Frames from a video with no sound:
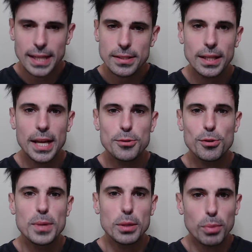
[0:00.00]
That's the nature
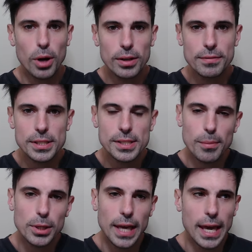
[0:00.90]
of being part of the
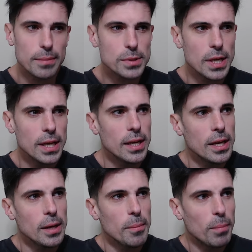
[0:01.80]
Summer Games.
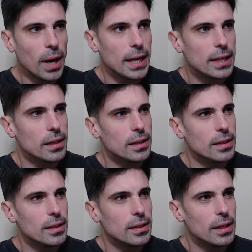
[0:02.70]
But
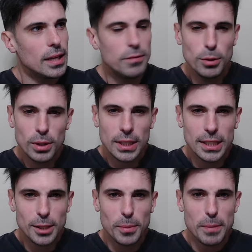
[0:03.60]
if you look a
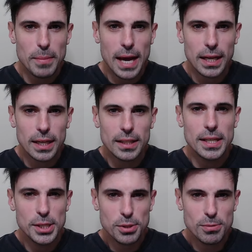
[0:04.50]
little bit back at the
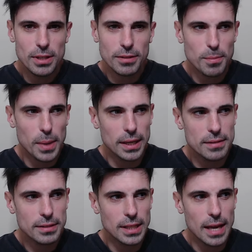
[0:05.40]
history of
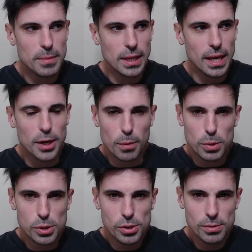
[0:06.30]
competitive climbing and our
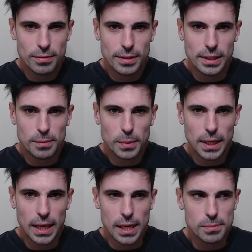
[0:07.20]
pursuit of the Olympic
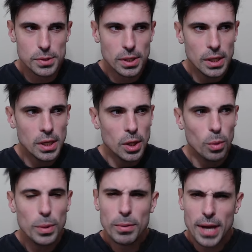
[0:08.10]
Games,
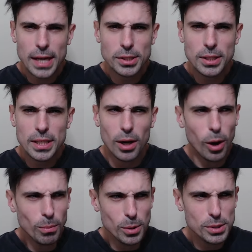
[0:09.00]
we were actually
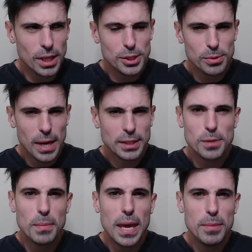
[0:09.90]
almost on track
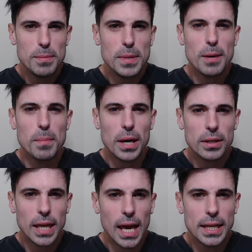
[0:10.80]
to maybe be a
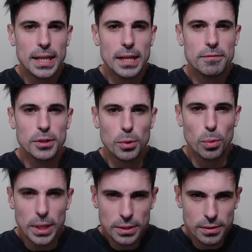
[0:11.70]
better candidate for the
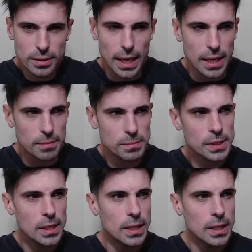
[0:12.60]
Winter Games.